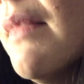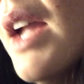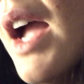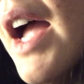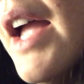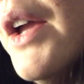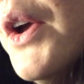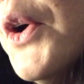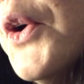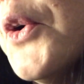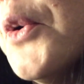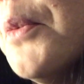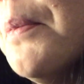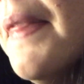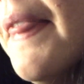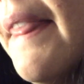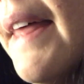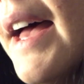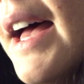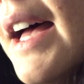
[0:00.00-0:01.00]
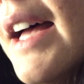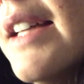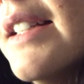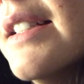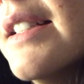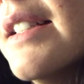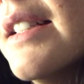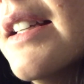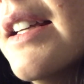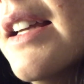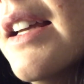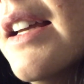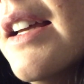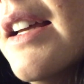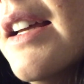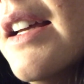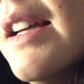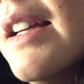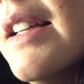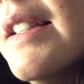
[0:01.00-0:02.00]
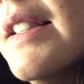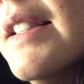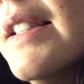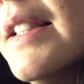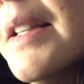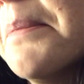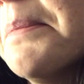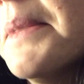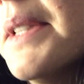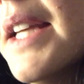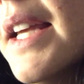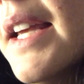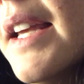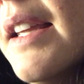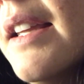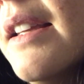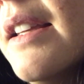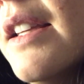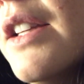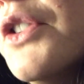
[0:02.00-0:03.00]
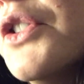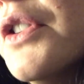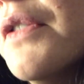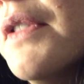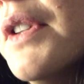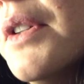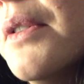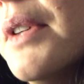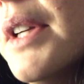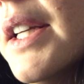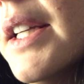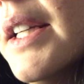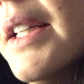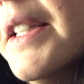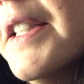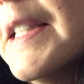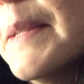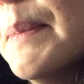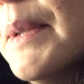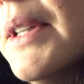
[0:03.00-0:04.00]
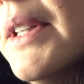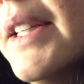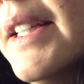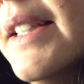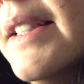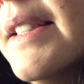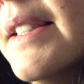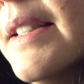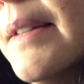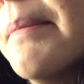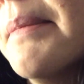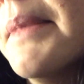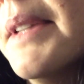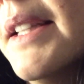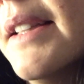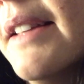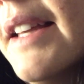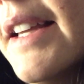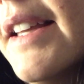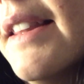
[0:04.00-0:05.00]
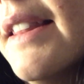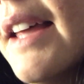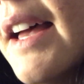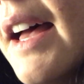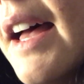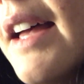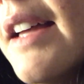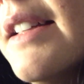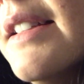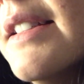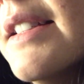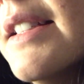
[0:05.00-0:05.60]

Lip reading: I hope that someday each of you can experience something like that.